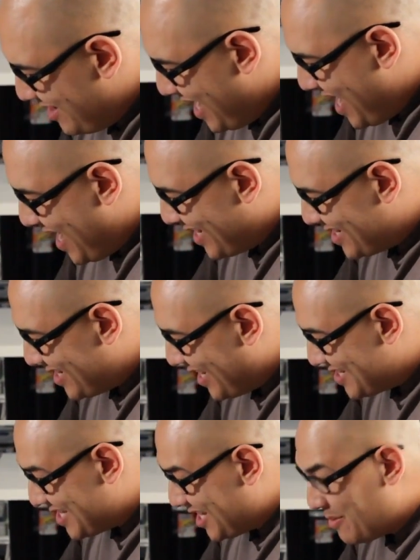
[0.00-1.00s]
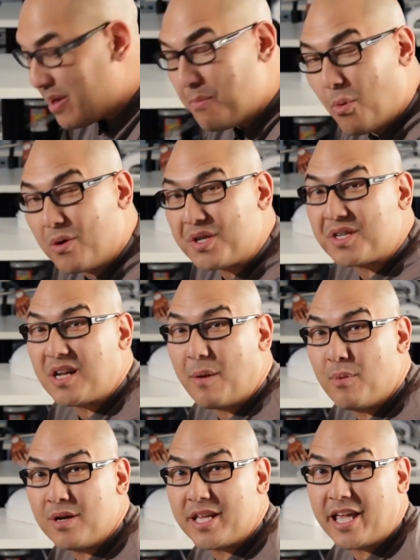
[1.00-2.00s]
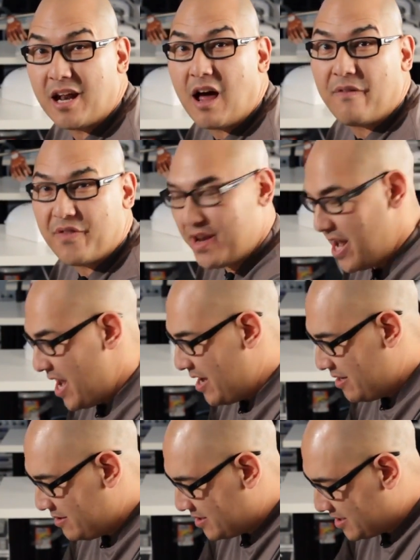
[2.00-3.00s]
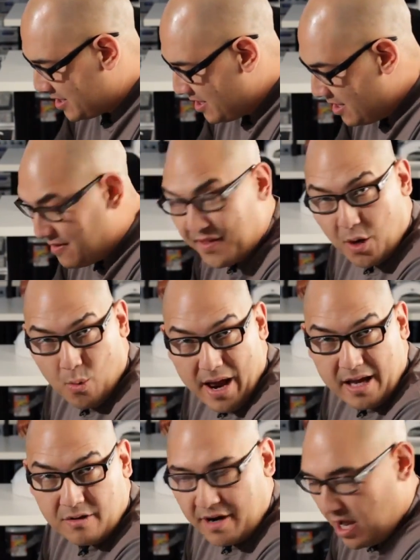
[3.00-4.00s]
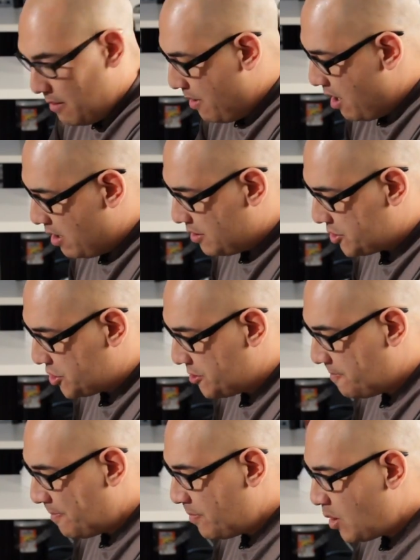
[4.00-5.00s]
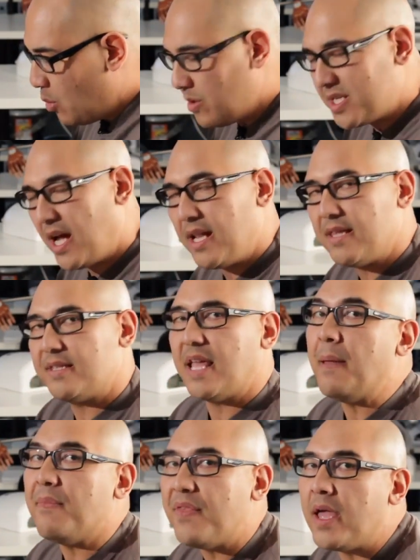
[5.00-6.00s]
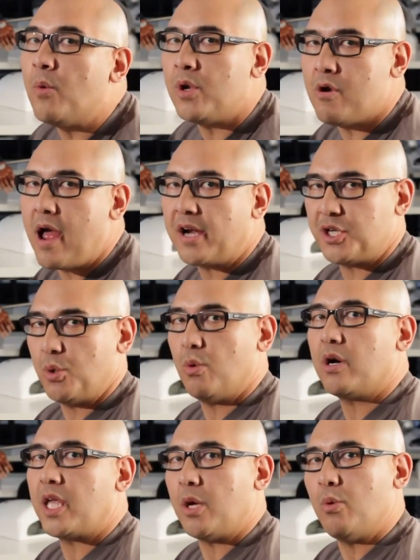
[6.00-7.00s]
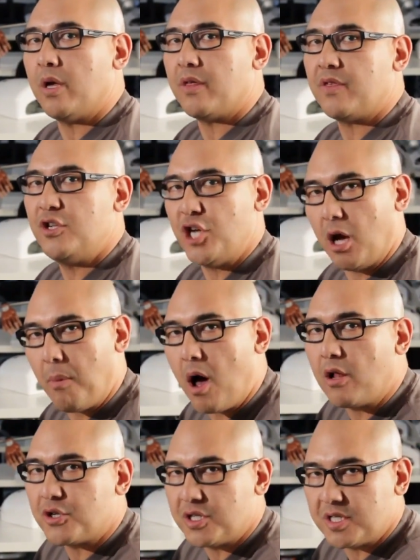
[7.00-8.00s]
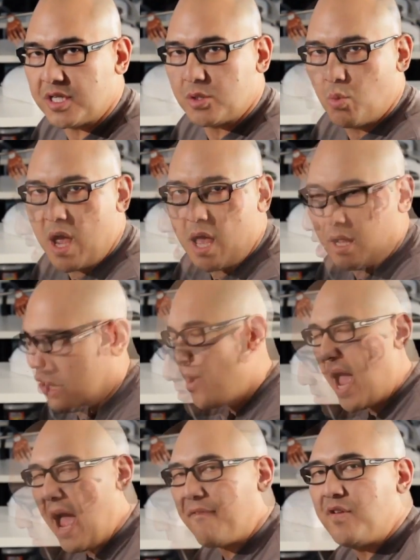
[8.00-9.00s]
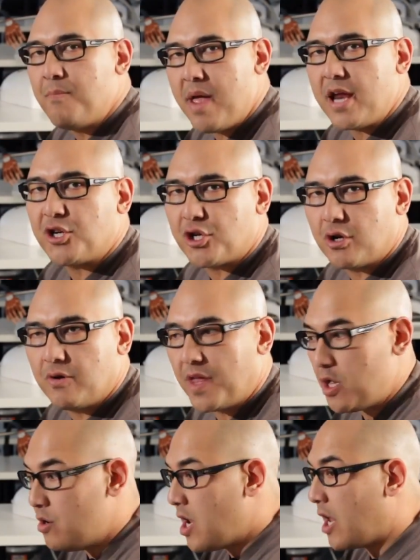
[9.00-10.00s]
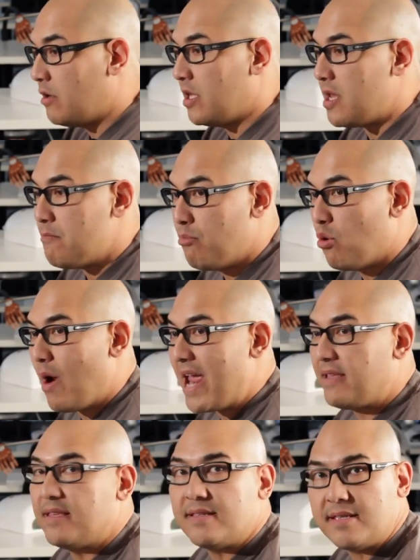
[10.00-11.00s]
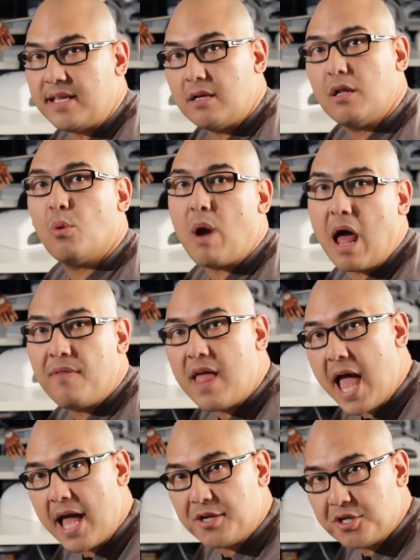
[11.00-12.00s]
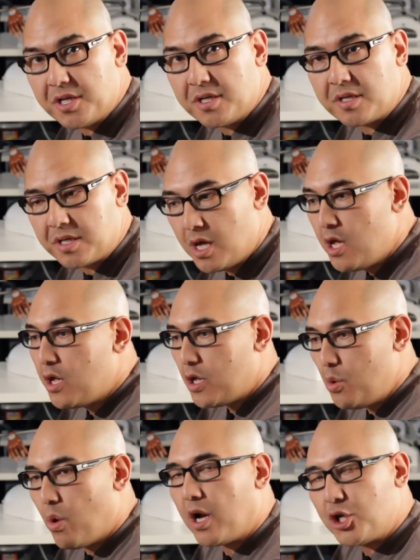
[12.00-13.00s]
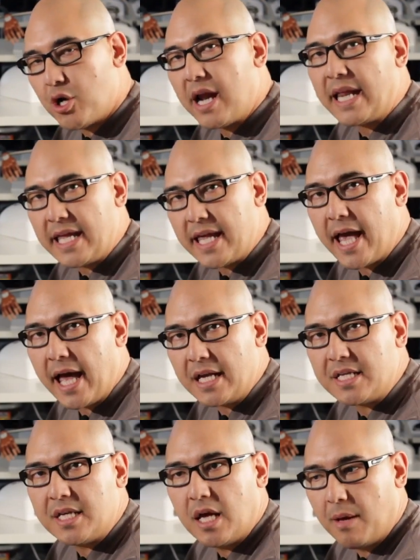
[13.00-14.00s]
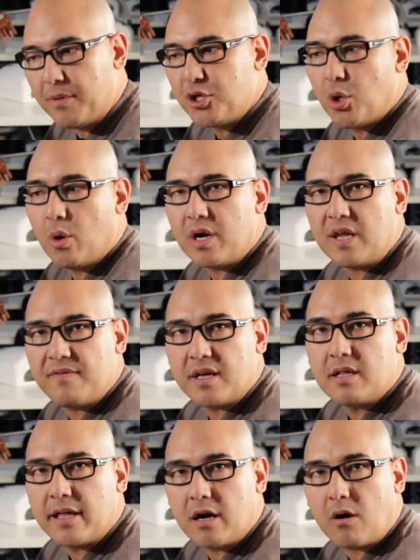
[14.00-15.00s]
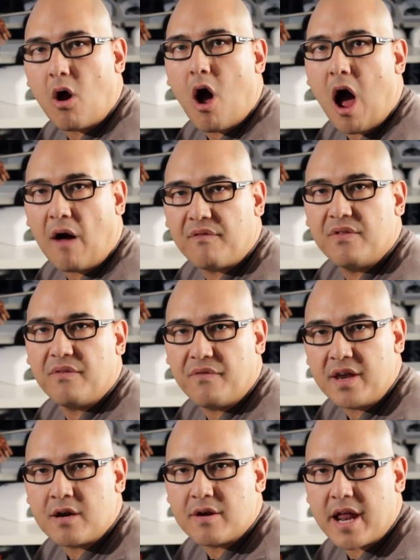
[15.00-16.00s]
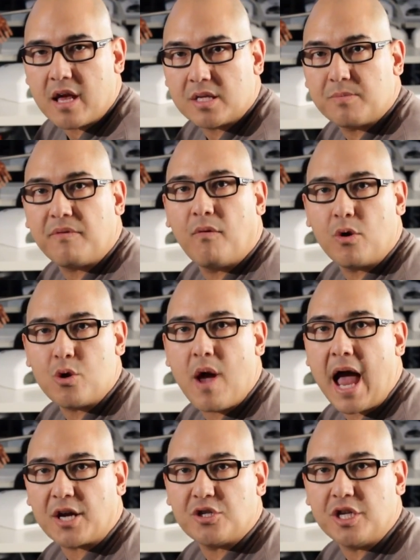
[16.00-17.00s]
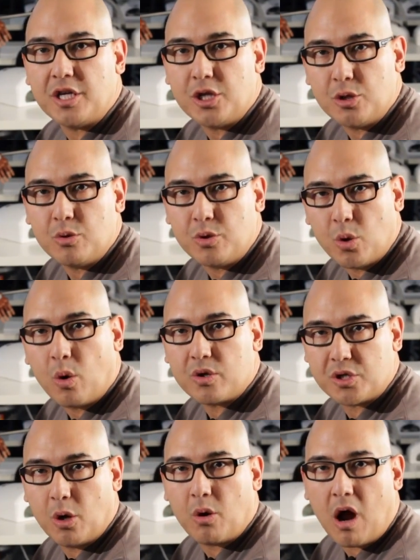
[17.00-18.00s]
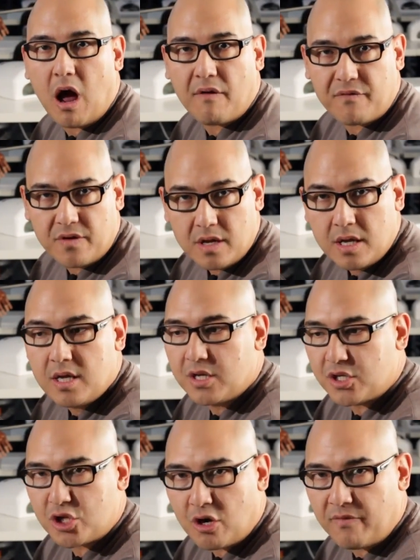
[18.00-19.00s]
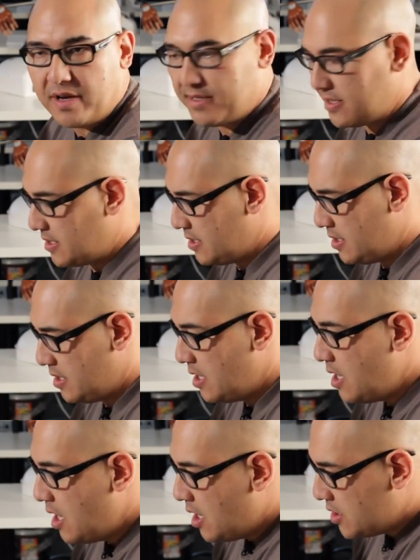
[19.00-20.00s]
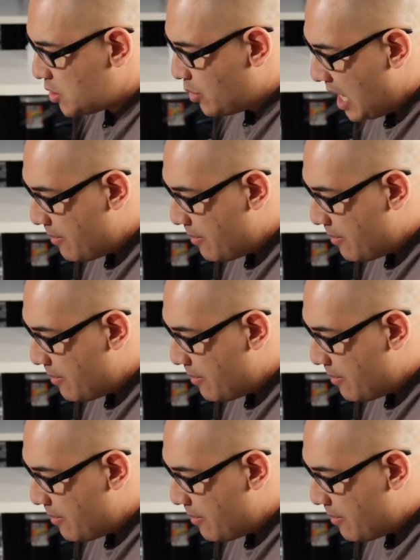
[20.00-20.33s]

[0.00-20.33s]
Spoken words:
that it's a little bit more stubborn to get off the nails than a regular nail polish. It's kind of the same thing when you're actually working with gel polishes as well. You have to make sure that you not only break the seal around the edges, you want to try to get a majority of the glitter off of the fingernails before you actually do your soak-off service. So